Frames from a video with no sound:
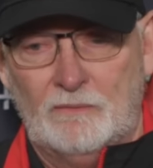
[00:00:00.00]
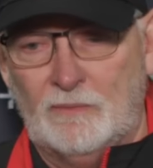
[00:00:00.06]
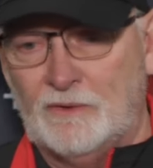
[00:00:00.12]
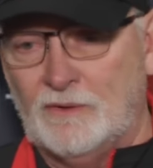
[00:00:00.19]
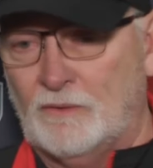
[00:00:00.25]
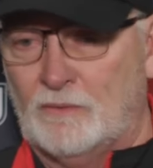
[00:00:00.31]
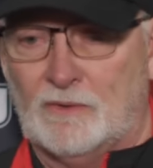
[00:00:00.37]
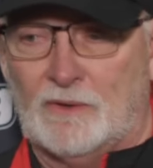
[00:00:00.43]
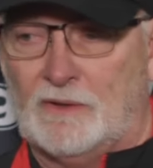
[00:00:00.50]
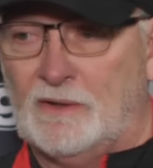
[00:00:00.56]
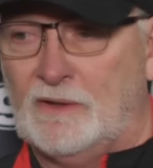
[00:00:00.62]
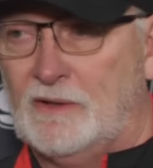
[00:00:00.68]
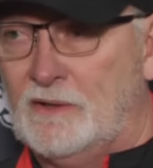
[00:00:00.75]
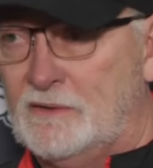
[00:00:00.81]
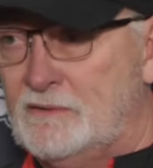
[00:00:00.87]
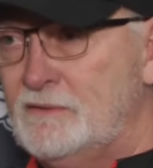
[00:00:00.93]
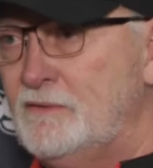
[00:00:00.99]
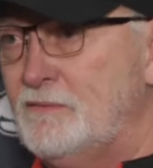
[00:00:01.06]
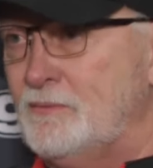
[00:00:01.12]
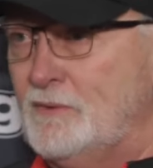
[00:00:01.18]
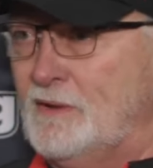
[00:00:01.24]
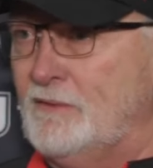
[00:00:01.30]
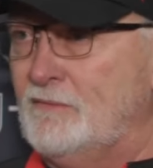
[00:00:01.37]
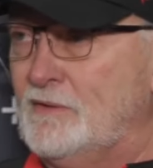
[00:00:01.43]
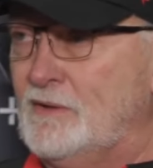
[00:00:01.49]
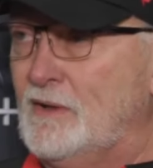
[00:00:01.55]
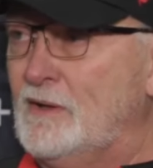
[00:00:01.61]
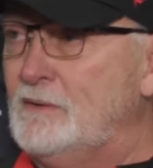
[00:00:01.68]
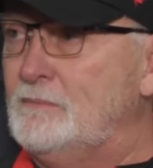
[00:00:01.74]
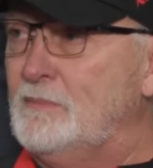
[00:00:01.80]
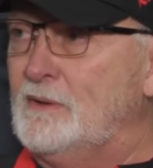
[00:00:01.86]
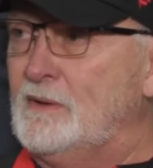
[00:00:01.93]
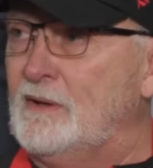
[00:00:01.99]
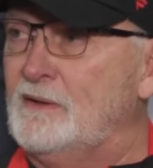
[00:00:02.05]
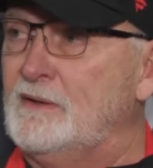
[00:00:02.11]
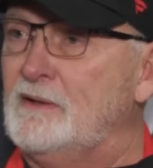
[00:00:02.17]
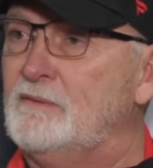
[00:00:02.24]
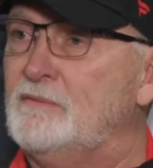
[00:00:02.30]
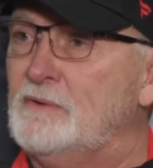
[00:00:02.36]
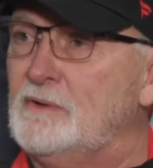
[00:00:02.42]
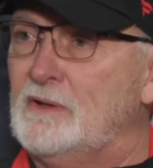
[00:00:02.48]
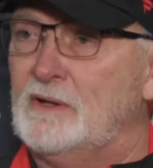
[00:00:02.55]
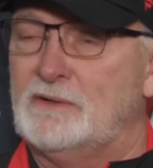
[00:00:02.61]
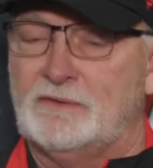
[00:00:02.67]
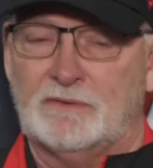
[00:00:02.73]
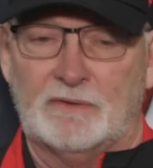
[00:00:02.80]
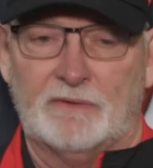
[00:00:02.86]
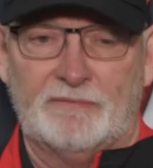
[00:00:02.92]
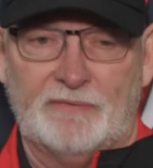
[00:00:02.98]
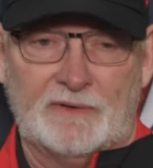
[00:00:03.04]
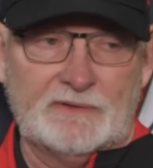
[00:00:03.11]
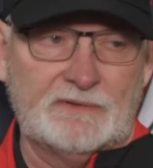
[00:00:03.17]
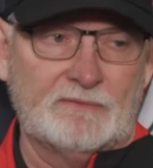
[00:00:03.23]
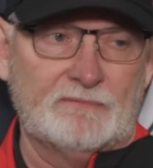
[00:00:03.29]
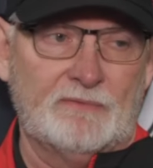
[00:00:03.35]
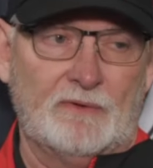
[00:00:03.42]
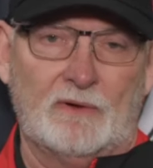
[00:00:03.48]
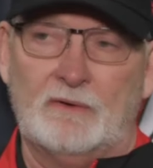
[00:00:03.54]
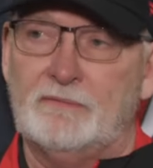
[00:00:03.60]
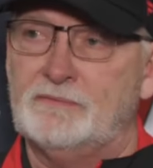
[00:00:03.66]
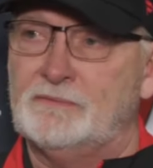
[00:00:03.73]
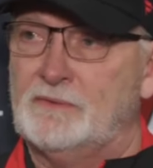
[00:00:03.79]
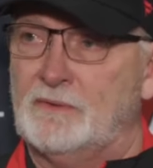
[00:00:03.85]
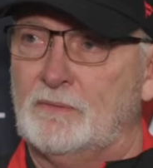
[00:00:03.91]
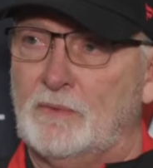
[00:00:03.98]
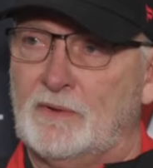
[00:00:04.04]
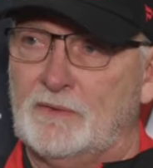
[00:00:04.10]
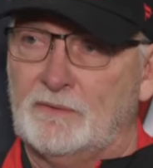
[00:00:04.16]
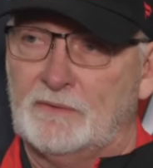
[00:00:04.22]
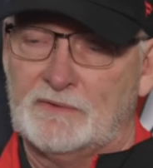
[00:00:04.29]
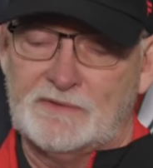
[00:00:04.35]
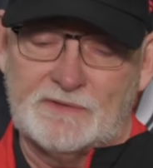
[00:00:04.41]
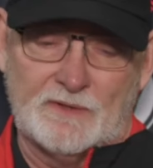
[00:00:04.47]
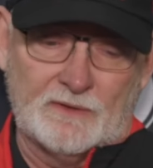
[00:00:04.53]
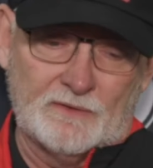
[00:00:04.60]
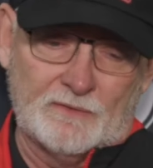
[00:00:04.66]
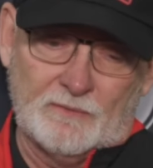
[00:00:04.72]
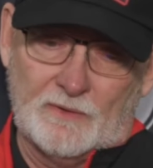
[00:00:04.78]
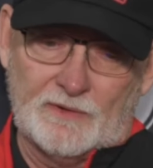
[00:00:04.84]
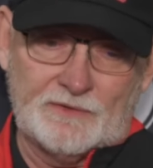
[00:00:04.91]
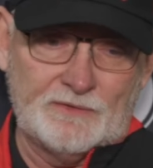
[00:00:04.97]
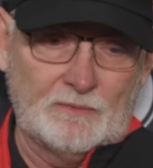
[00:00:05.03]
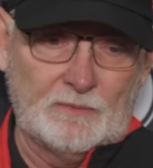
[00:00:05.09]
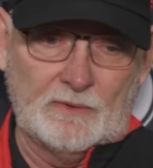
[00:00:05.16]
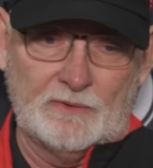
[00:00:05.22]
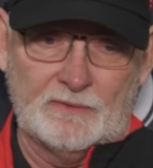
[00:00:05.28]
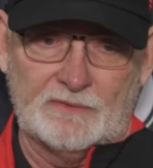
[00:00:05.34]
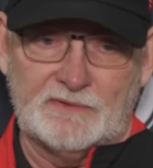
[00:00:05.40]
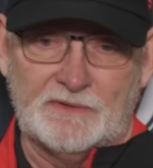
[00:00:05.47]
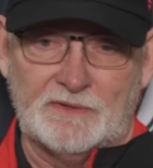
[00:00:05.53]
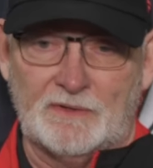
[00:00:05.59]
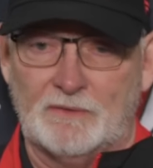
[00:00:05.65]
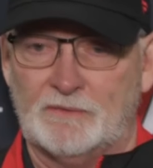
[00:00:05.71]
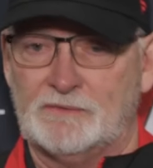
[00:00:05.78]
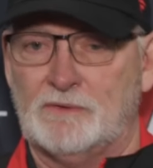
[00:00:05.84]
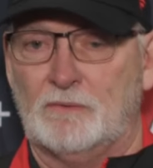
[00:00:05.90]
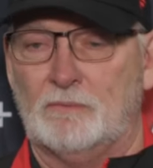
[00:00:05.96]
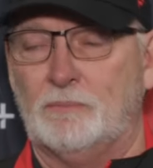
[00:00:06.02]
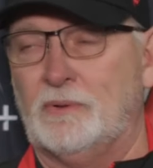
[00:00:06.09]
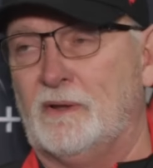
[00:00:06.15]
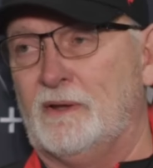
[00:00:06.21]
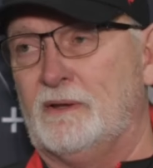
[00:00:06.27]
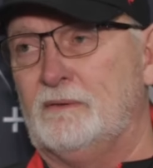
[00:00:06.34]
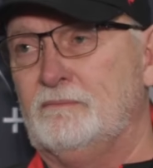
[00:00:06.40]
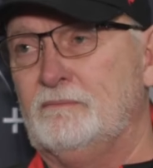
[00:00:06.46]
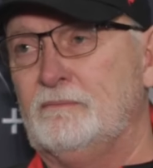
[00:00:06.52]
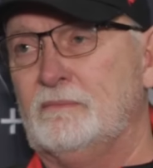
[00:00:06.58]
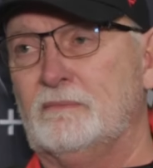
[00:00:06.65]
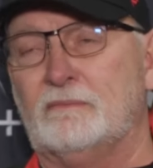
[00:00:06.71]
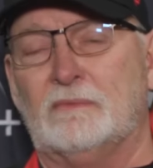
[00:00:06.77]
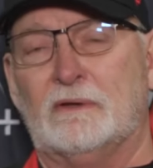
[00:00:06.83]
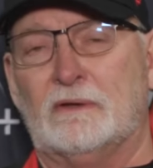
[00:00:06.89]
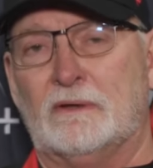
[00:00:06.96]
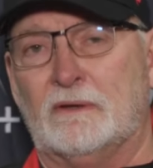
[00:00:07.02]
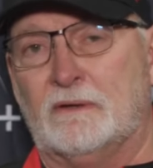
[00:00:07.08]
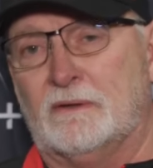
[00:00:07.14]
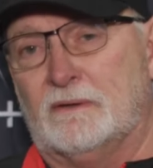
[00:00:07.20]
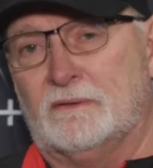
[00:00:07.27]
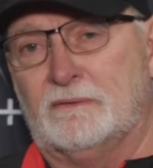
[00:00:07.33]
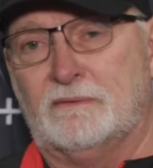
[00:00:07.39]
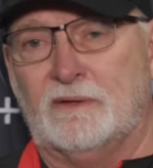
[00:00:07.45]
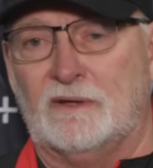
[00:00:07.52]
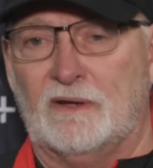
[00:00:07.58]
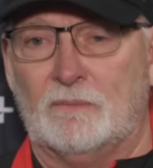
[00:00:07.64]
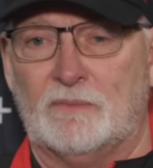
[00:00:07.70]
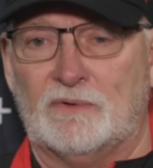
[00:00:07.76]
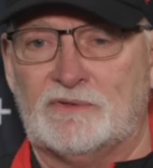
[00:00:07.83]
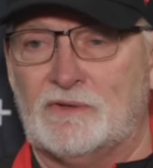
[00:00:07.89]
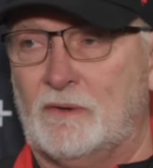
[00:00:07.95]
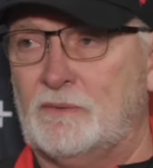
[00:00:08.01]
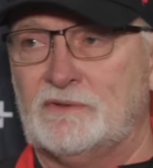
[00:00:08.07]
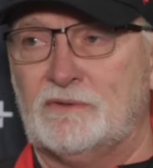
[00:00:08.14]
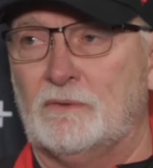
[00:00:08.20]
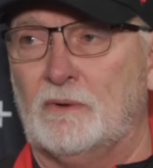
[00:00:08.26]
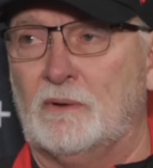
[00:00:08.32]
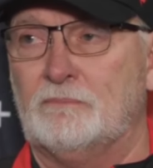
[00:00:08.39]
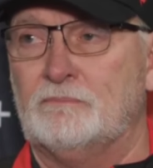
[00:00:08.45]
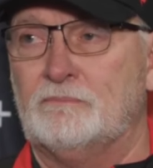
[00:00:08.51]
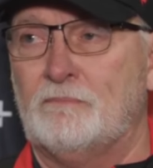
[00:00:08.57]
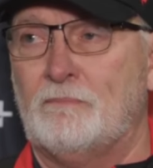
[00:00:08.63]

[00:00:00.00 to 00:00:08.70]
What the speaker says: we know we're not going to get three every night, but I think if you can get your defense involved, whether it's on the rush or whether it's in the ozone play, the numbers always go up.